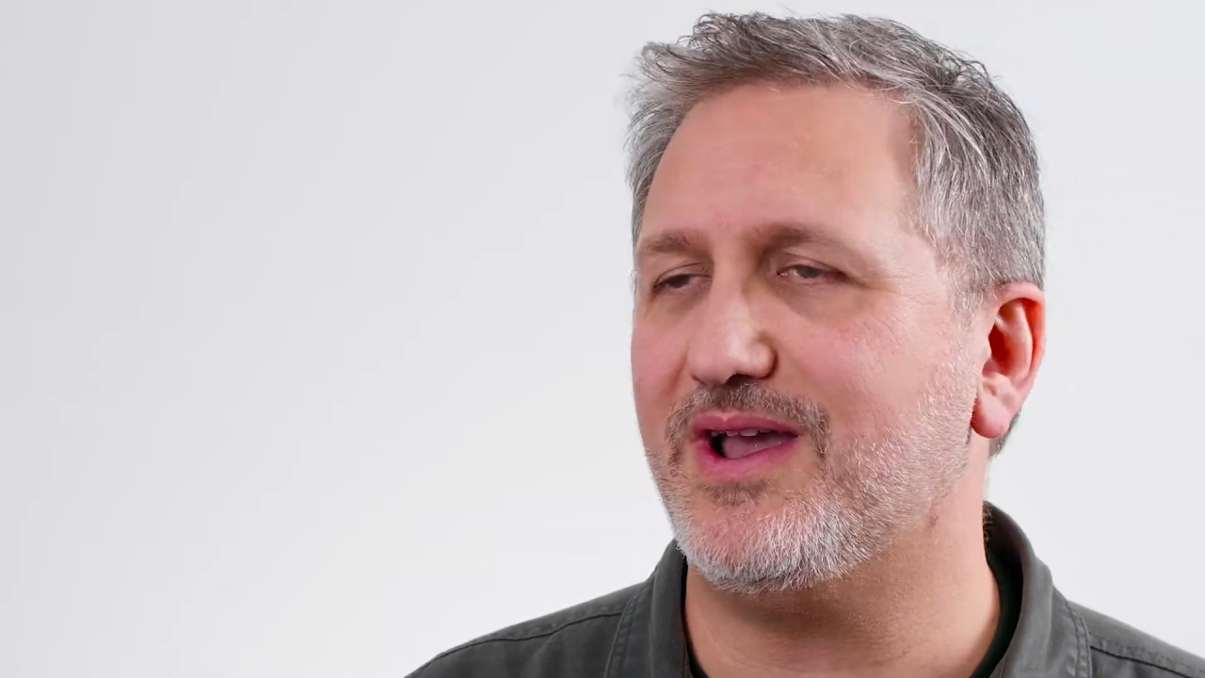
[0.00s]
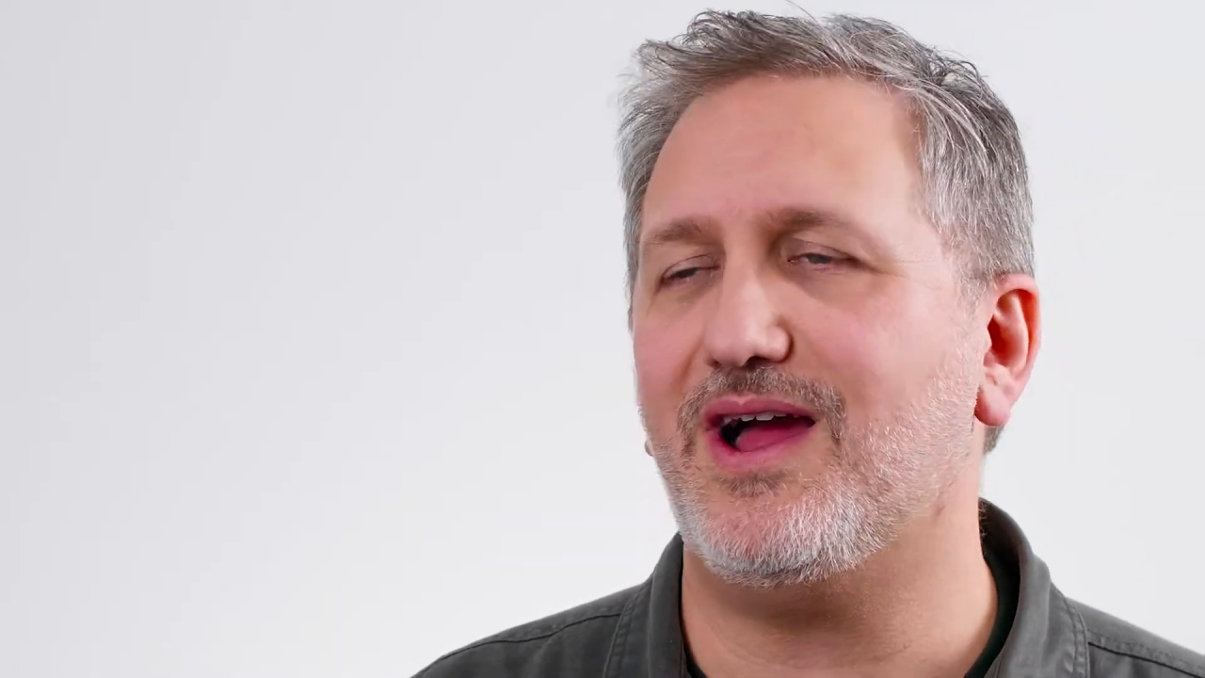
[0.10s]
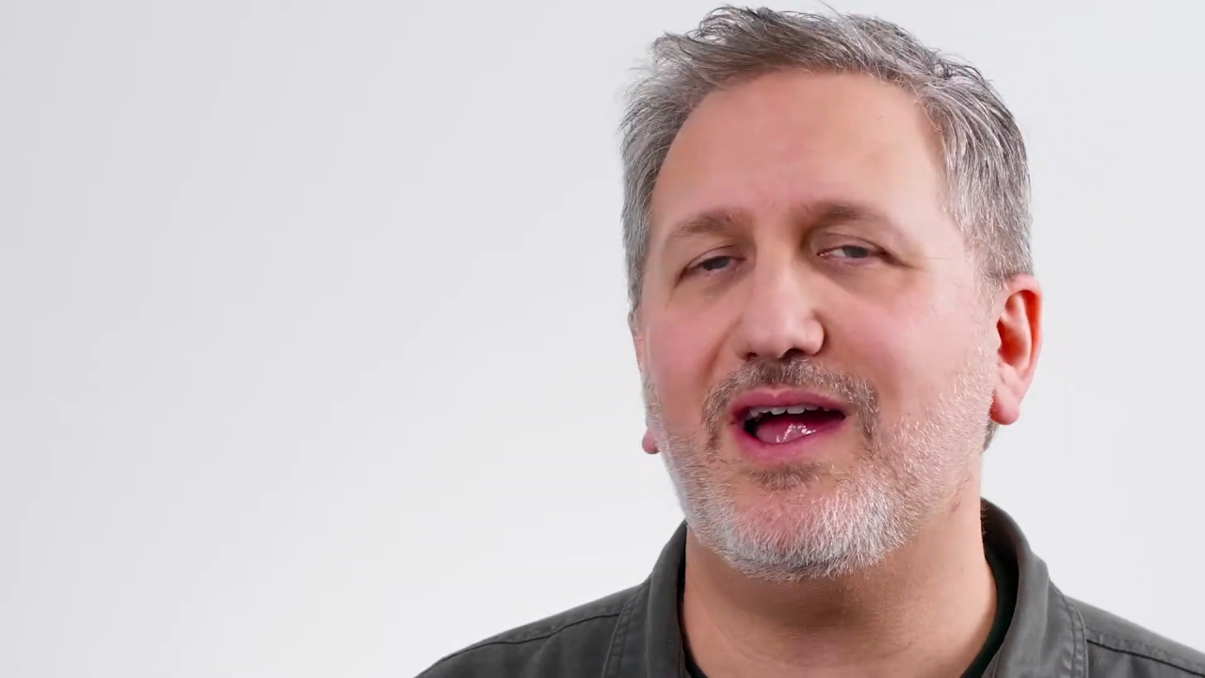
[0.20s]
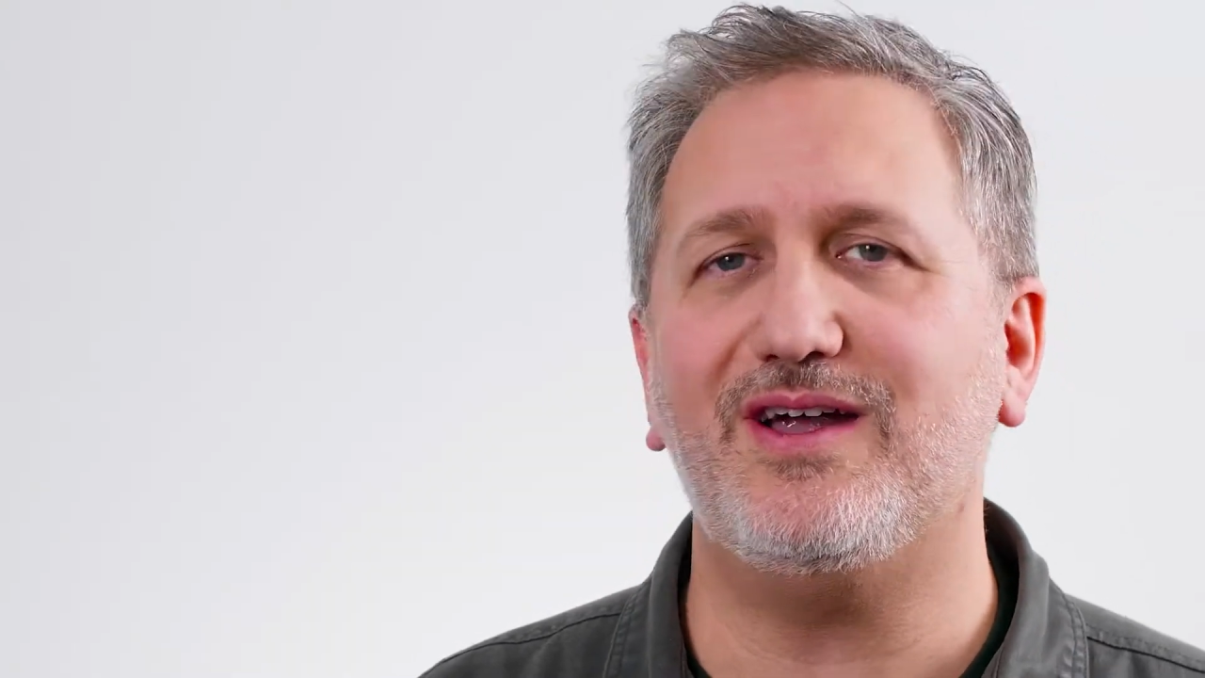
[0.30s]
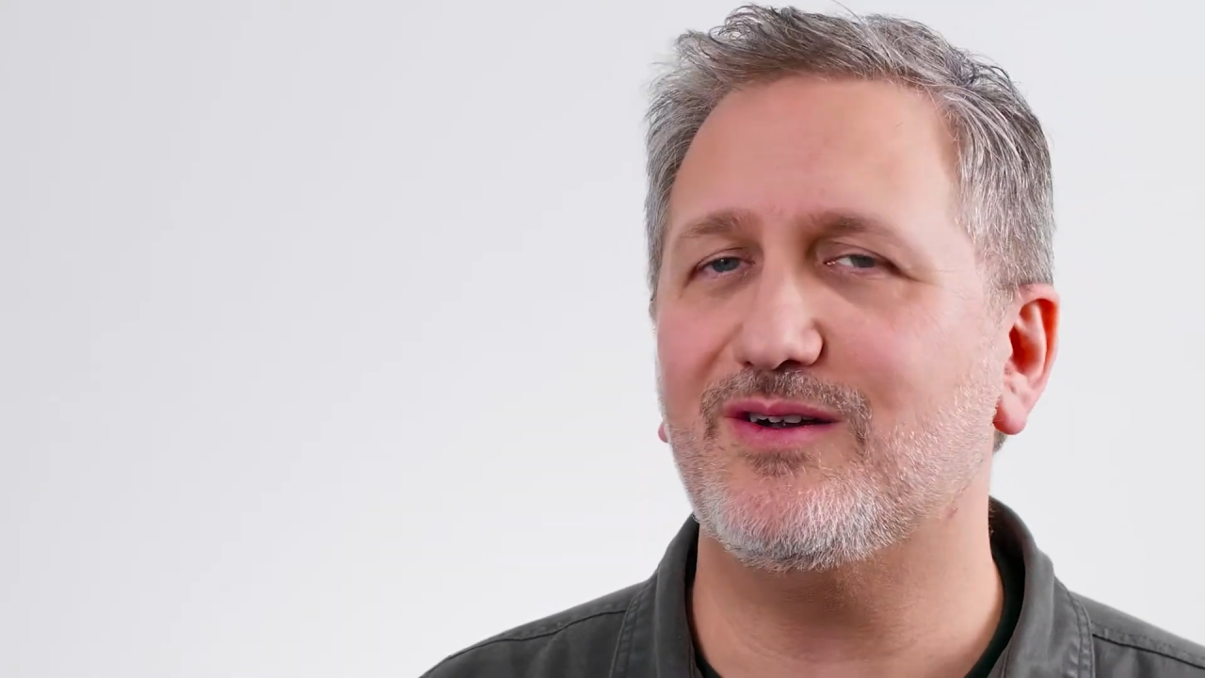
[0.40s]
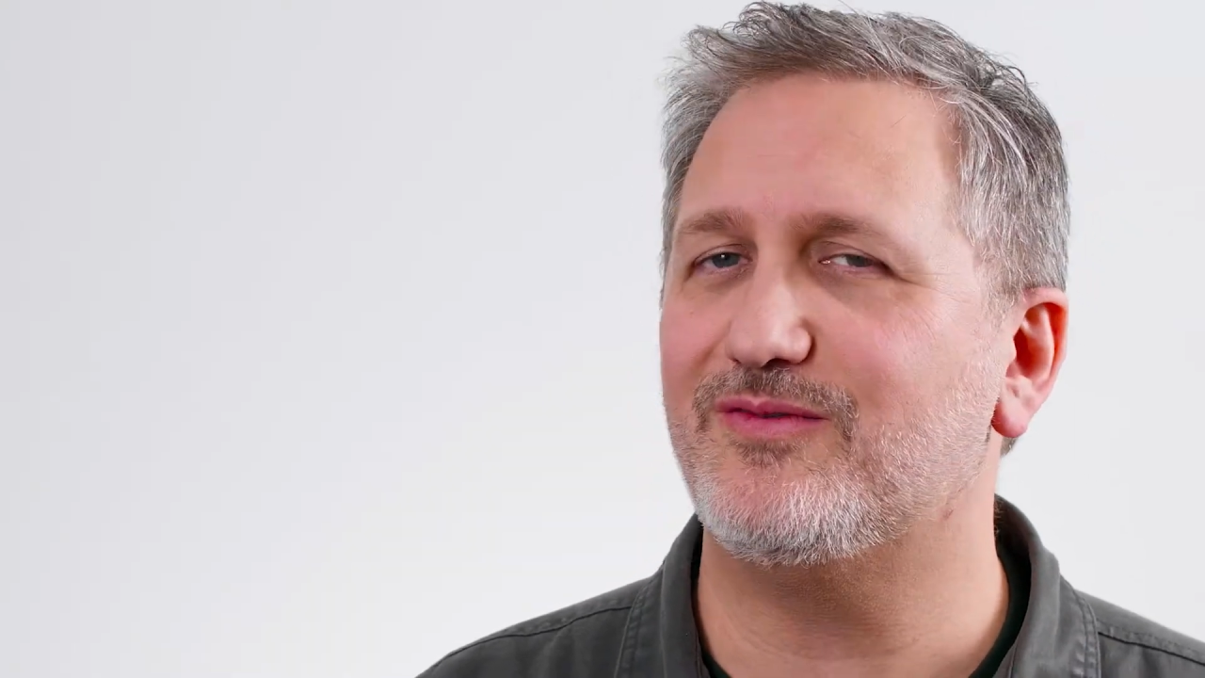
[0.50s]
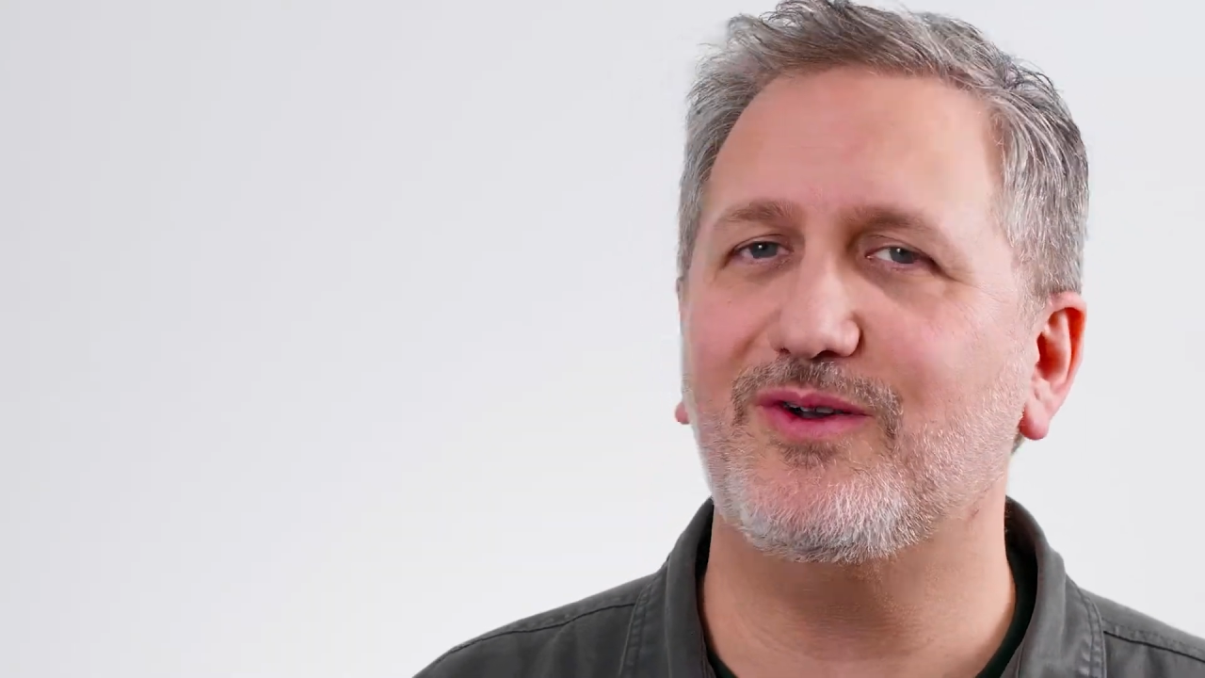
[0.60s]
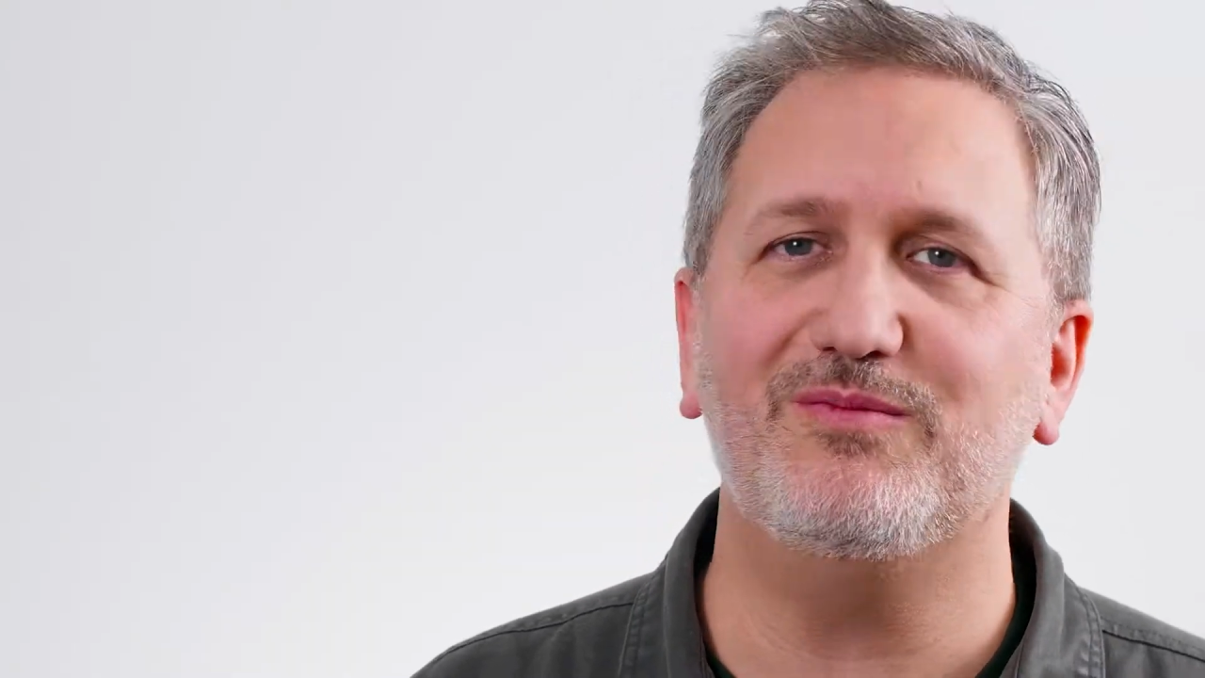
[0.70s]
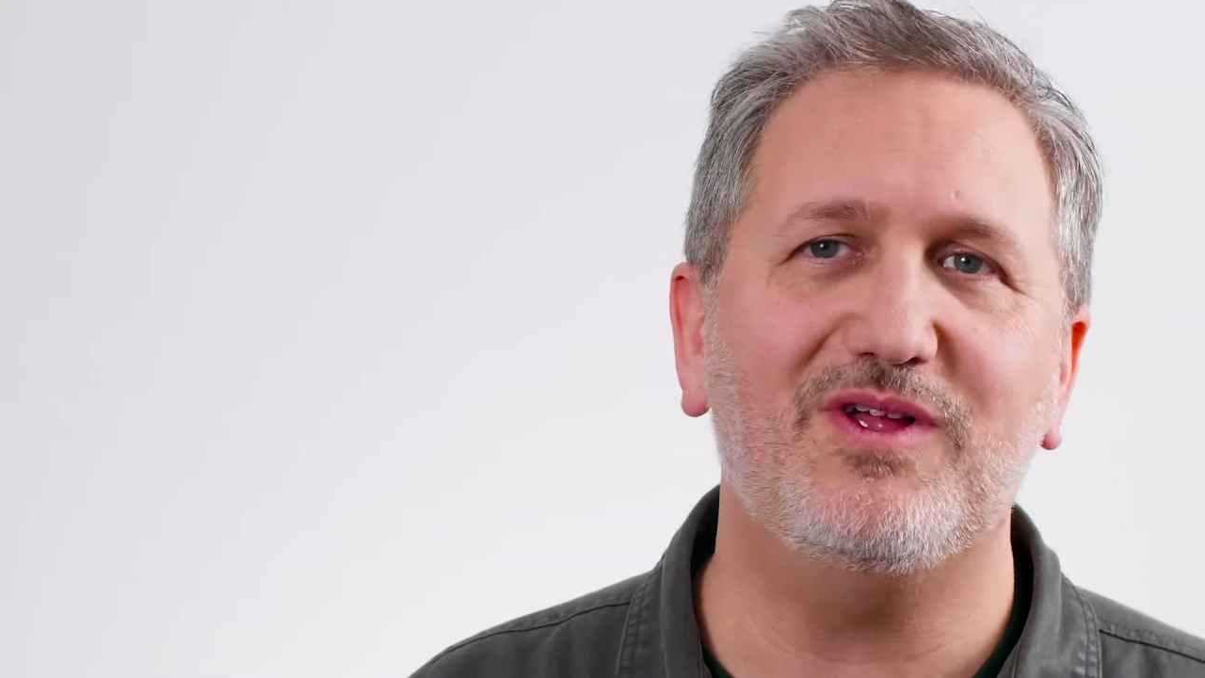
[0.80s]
hire from